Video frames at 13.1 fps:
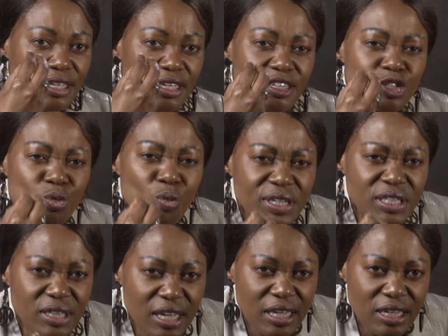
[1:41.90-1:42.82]
eat
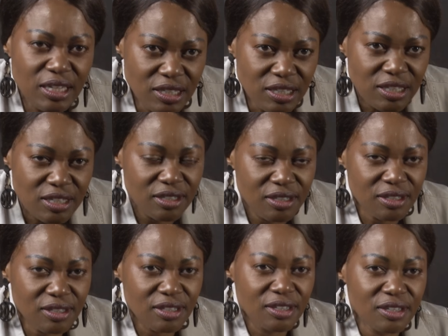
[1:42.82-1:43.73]
what they eat,
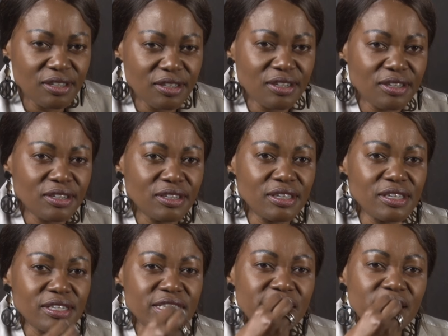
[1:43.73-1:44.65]

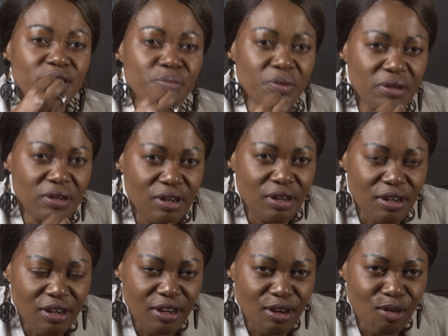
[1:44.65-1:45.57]
sleep
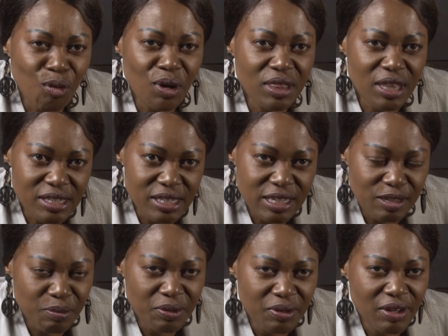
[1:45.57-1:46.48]
where they
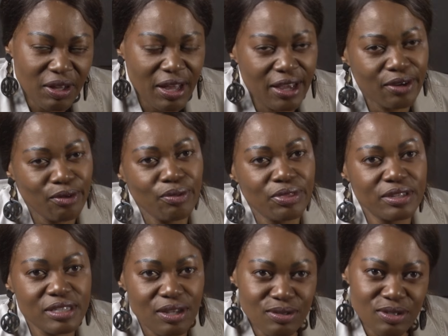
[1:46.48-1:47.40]
sleep. I know
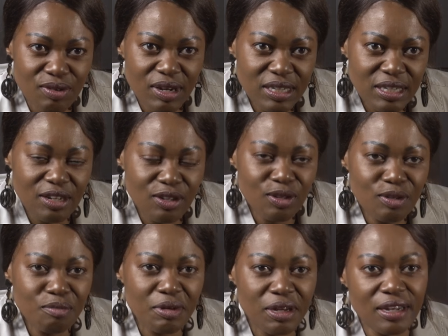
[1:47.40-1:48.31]
this sounds
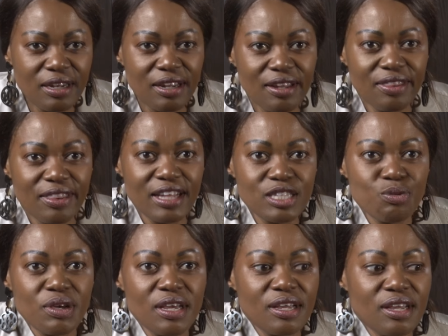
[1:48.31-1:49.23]
radical, but
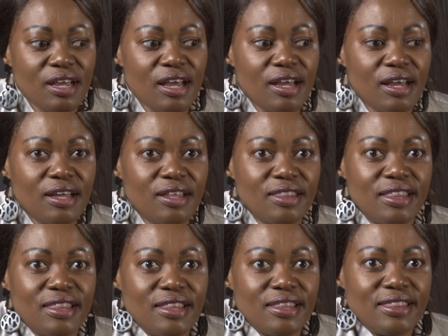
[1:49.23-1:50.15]
that's where
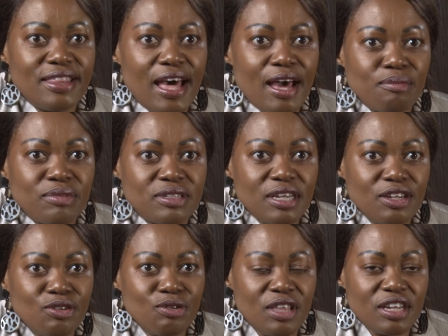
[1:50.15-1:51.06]
I'm
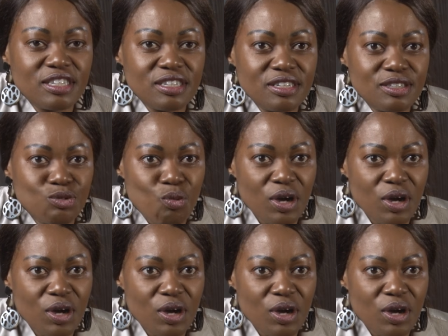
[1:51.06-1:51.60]
telling you that is